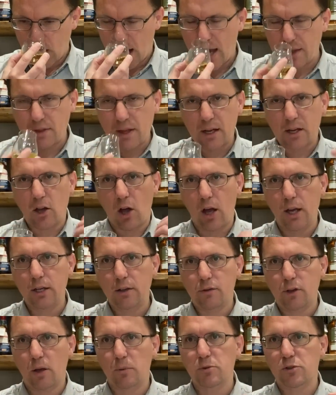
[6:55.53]
And that kind
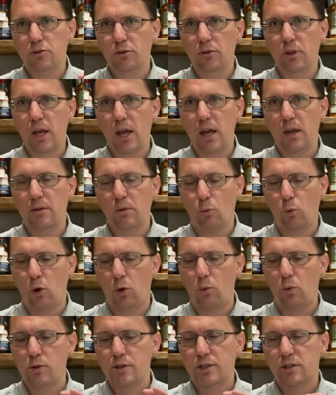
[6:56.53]
of comes through there.
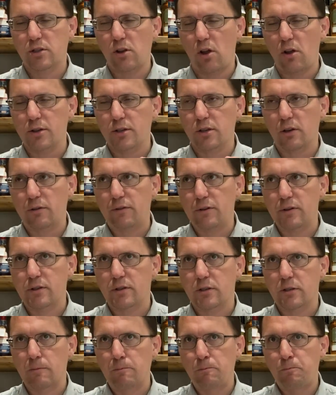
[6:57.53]
What starts off
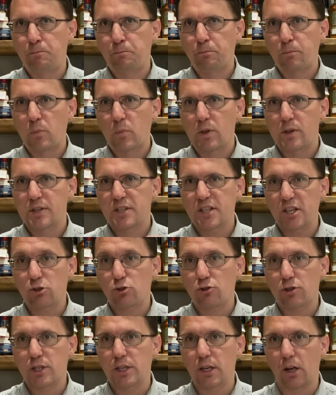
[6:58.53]
as
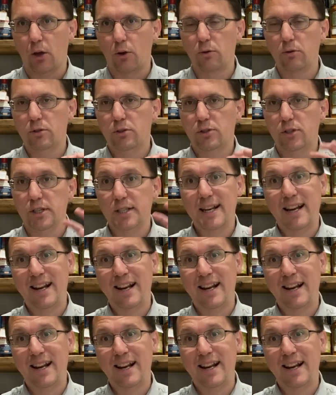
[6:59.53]
citrusy notes that's